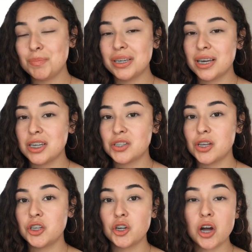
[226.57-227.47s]
because
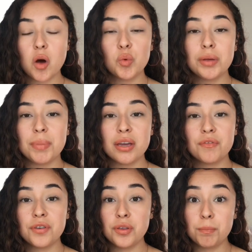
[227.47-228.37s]
you're not only paying
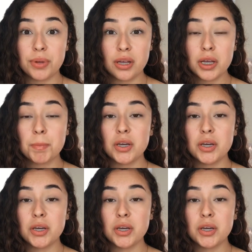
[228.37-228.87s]
for the book,